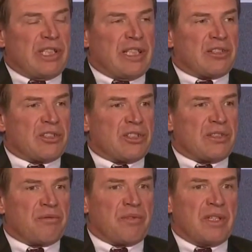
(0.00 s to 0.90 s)

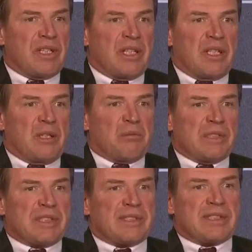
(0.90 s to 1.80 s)
election,
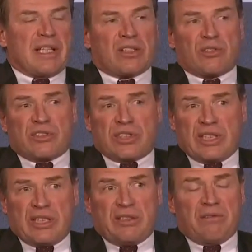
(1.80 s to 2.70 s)
Mr.
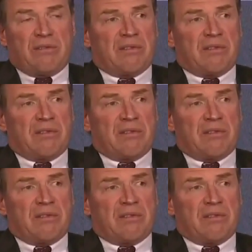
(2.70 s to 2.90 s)
Sarkozy,